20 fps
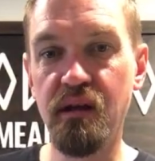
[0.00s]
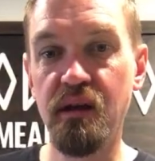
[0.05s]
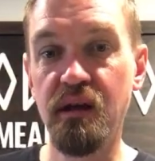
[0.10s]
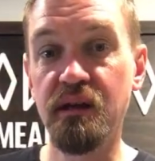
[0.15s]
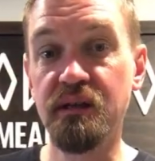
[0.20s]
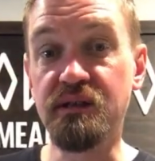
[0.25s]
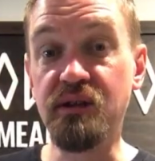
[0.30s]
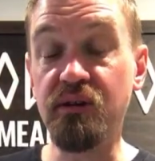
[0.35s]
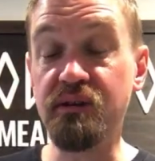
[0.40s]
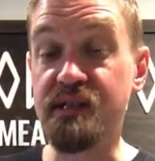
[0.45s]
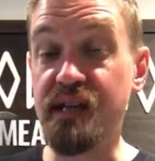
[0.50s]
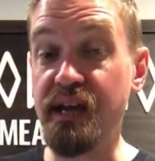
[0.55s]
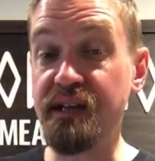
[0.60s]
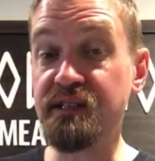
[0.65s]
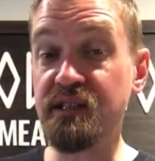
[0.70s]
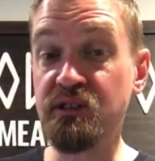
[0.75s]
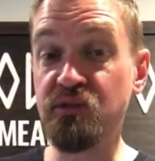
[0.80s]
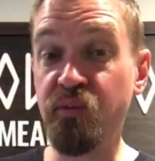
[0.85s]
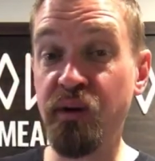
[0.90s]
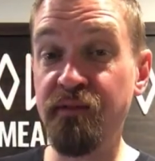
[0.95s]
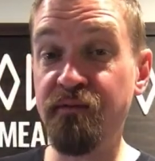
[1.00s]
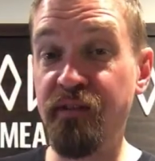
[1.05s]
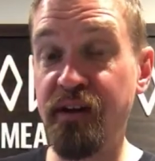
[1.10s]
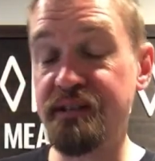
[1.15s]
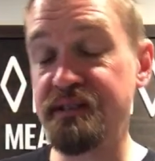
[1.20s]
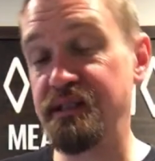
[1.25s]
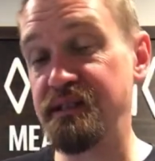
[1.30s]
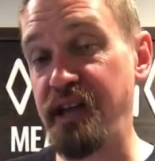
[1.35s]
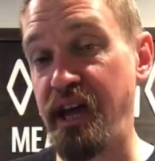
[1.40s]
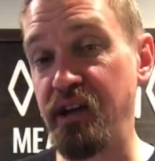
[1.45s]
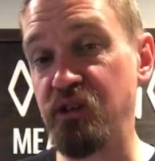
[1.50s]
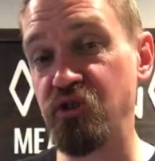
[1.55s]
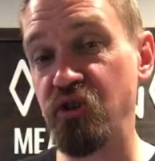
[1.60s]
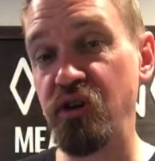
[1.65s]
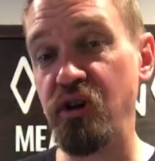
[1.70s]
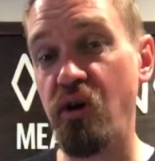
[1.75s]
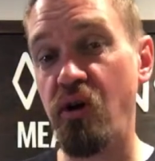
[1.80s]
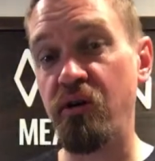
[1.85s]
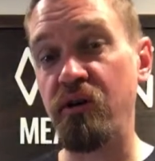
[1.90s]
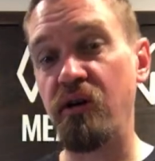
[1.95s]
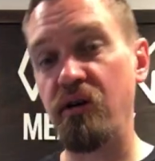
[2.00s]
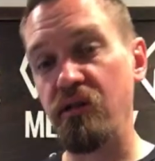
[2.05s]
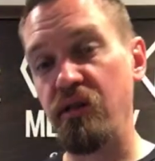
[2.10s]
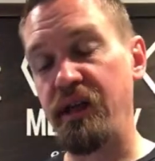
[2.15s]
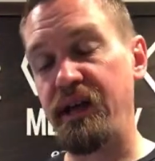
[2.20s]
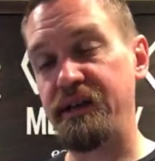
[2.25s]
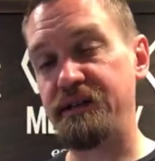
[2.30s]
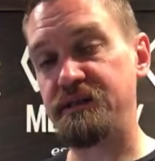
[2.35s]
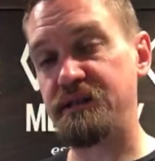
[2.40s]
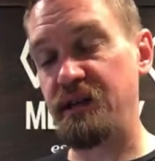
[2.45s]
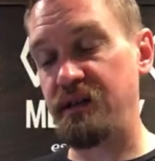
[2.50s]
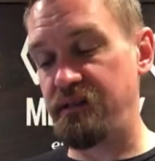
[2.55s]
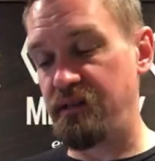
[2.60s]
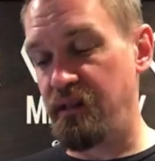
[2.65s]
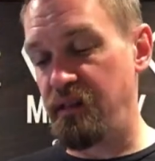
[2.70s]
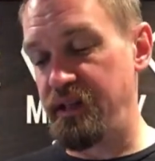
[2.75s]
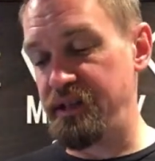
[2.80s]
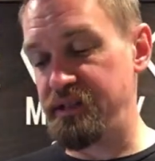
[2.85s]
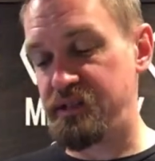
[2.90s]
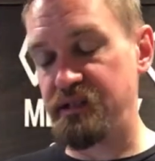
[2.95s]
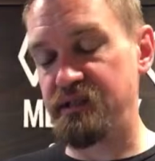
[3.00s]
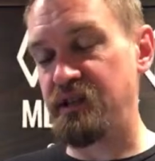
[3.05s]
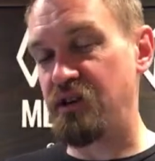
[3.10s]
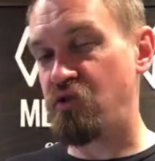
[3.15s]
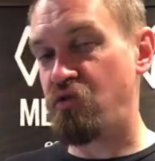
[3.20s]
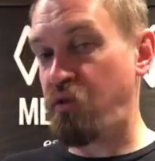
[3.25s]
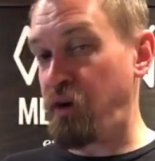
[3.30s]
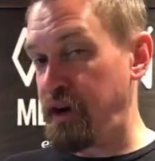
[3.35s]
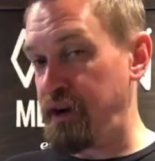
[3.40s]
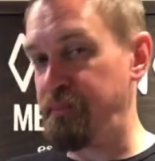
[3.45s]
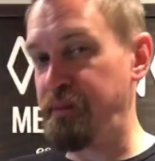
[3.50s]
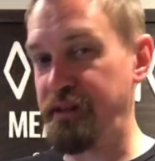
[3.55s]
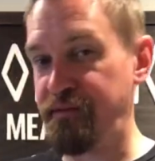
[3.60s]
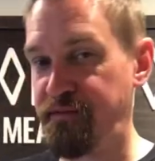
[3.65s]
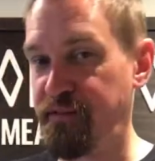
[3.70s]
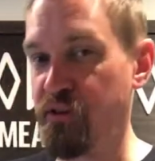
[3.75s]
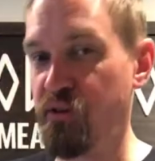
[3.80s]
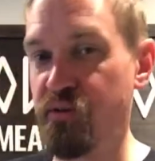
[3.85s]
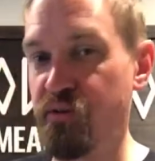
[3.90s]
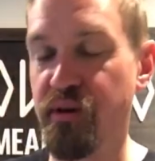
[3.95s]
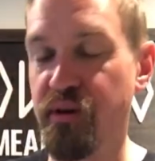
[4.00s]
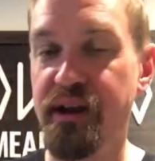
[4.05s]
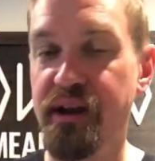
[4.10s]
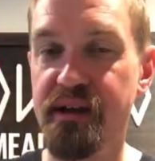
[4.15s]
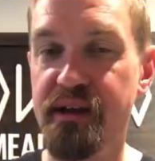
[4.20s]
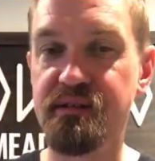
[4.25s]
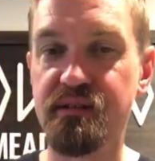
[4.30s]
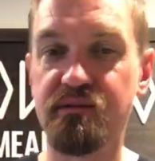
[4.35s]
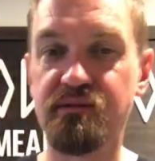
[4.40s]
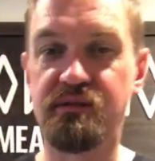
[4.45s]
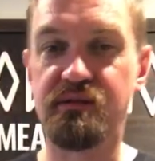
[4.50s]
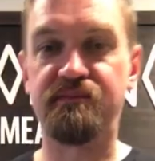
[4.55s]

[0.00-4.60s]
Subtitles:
So Texas Renfest is actually on our list. The list is incredibly fluid right now, so